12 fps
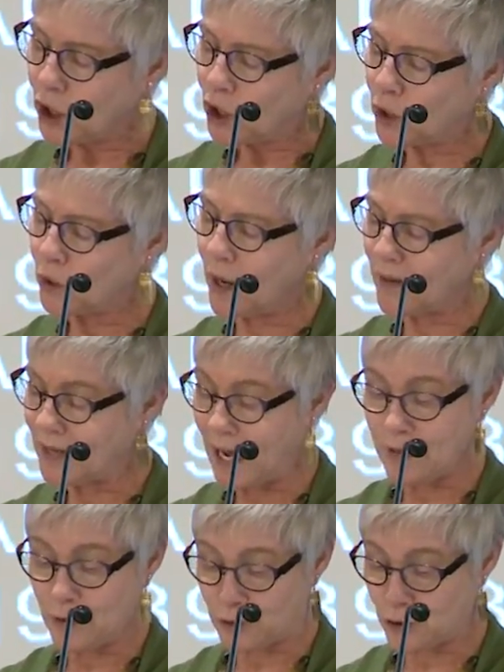who are
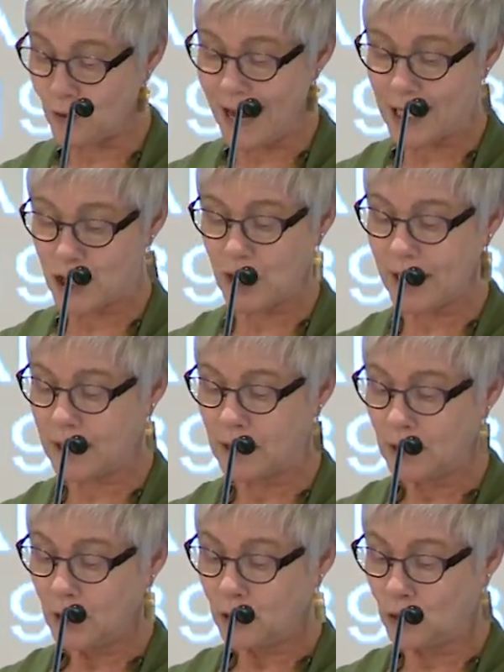neither tragic
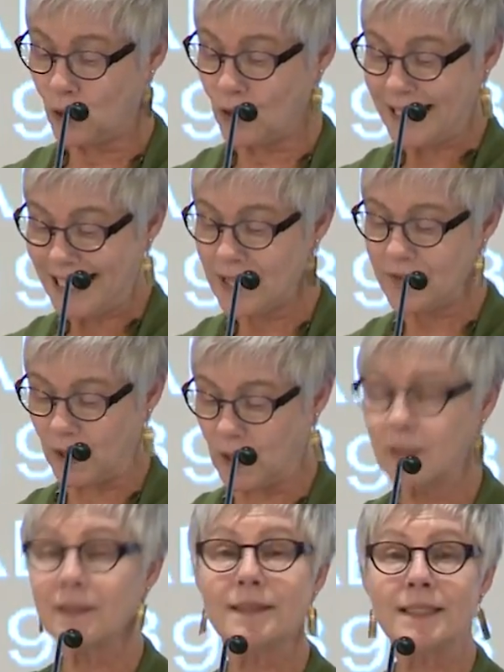nor evil,